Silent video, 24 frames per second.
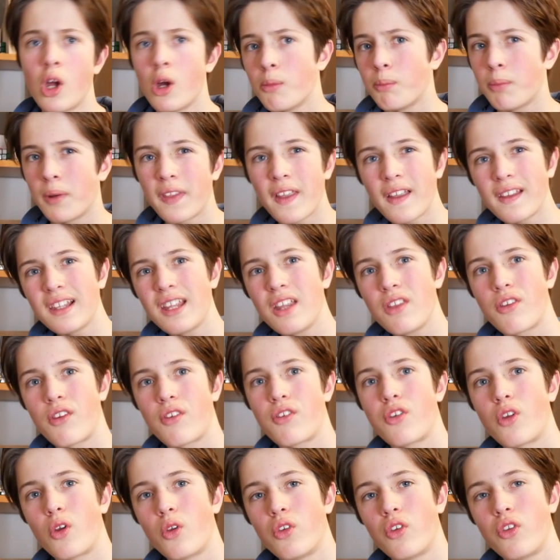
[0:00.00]
But that leads
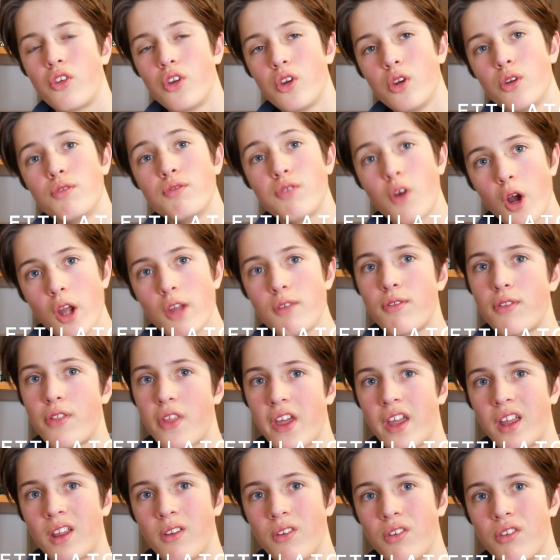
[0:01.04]
us on to 5
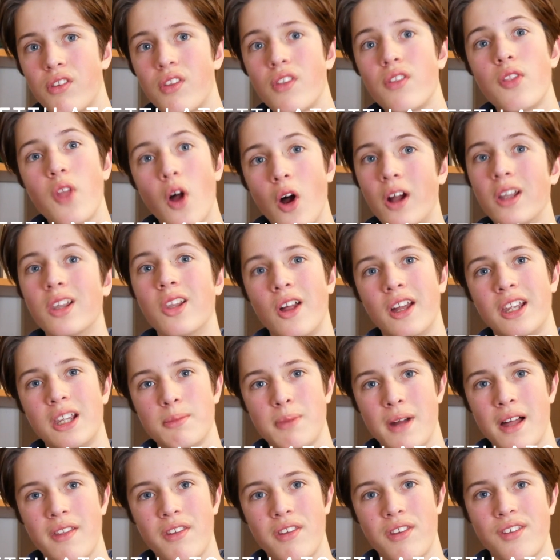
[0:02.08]
things that I like
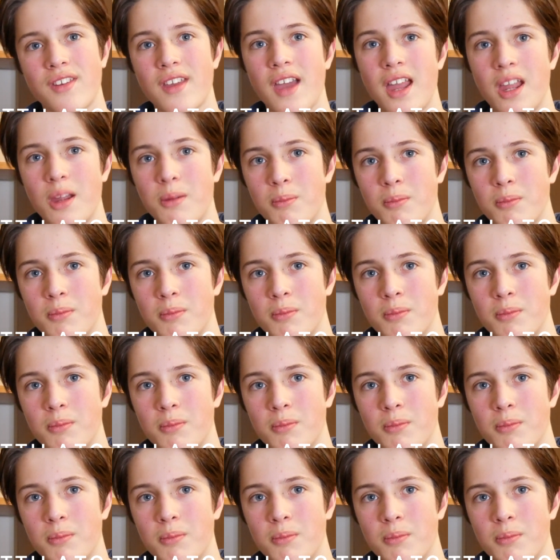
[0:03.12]
about this game.